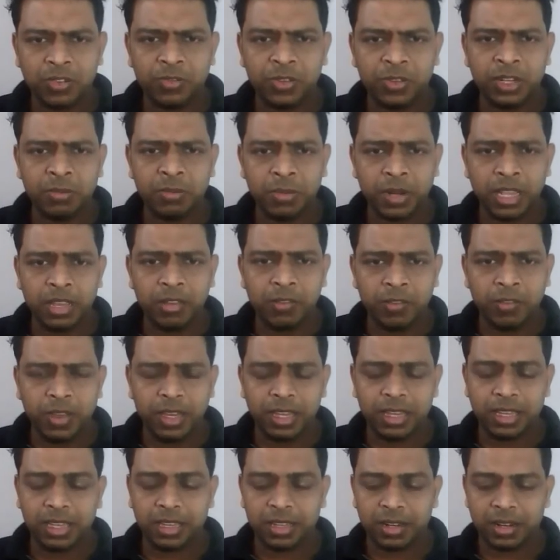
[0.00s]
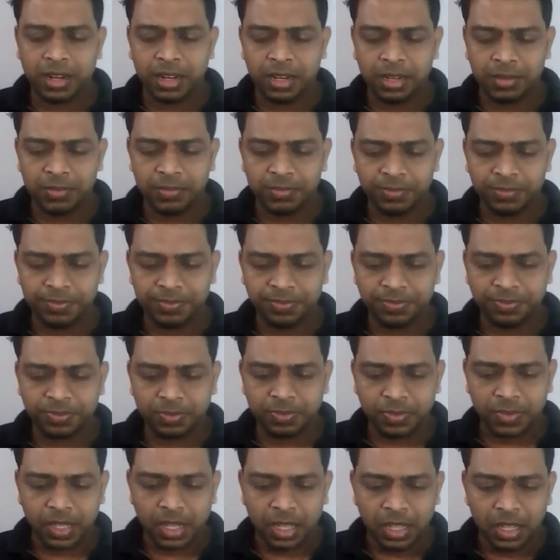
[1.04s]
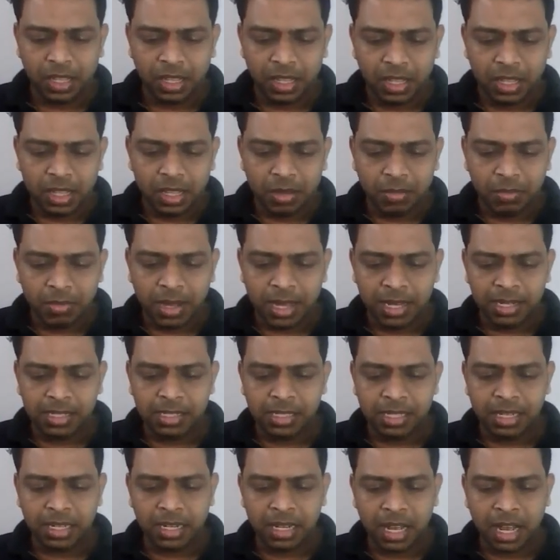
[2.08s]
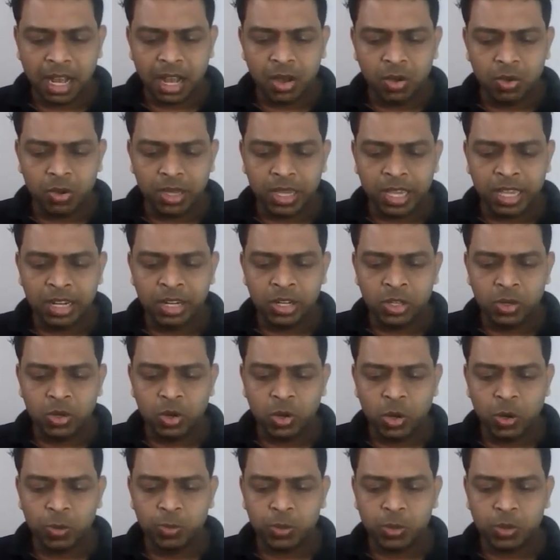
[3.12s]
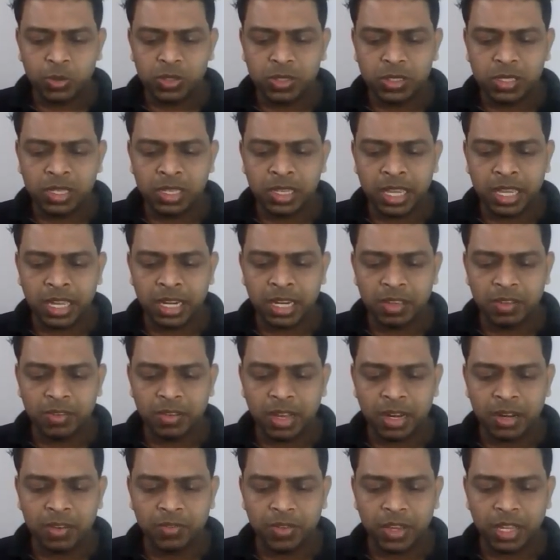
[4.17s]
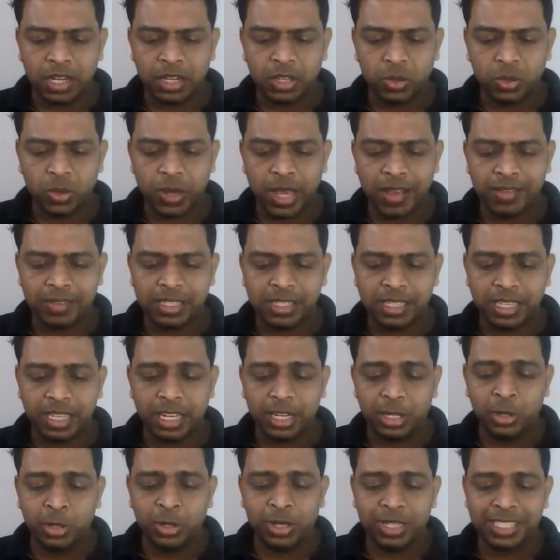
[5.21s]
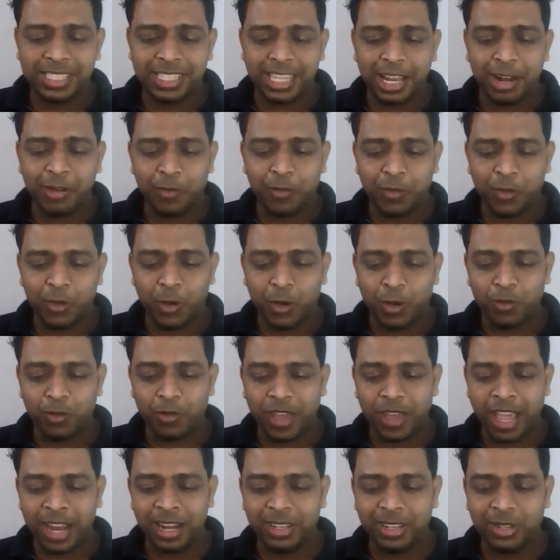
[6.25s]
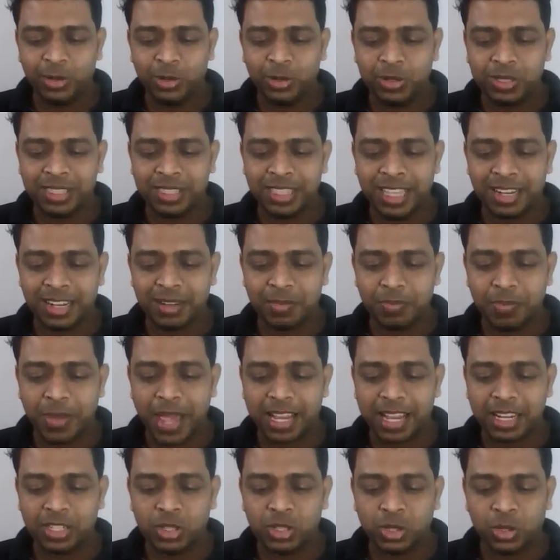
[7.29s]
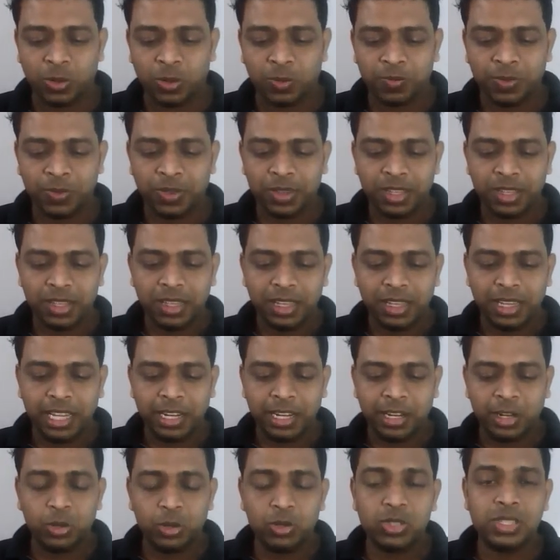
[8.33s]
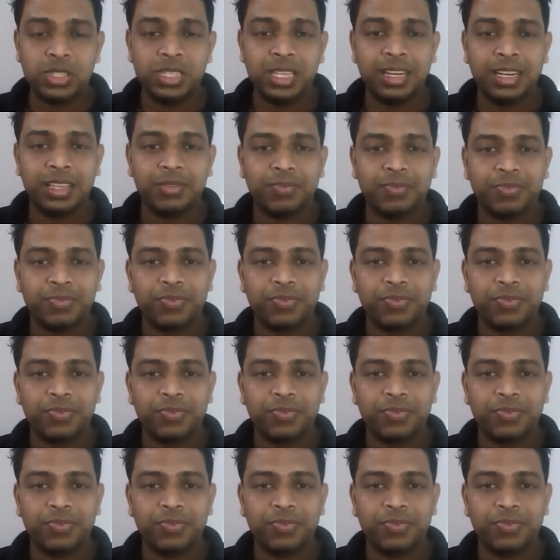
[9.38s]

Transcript: of in a brave way here, right? Mali said, "How can you hope to see anyone when you have sealed yourself off and used that back door? It looks silly."